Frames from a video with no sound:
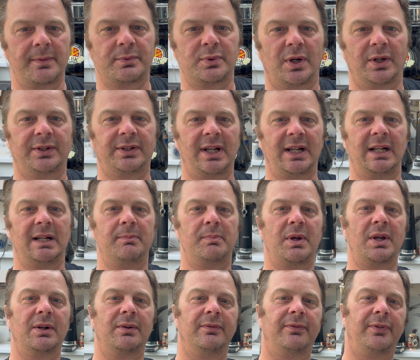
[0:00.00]
to our daily
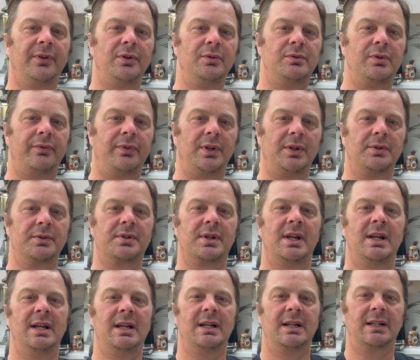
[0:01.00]
beer and food reviews.
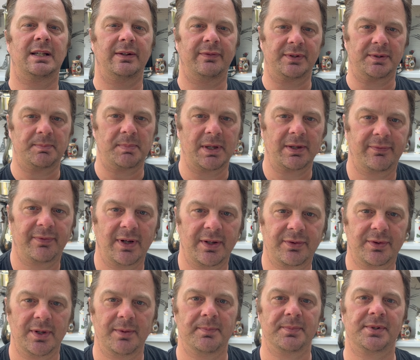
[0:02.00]
Give us a big fat
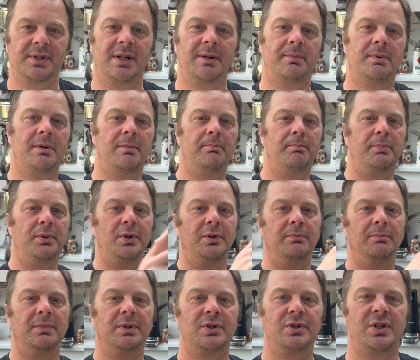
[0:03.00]
thumbs up.
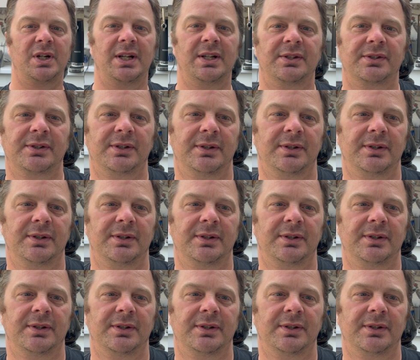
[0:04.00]
Boom. Cheers.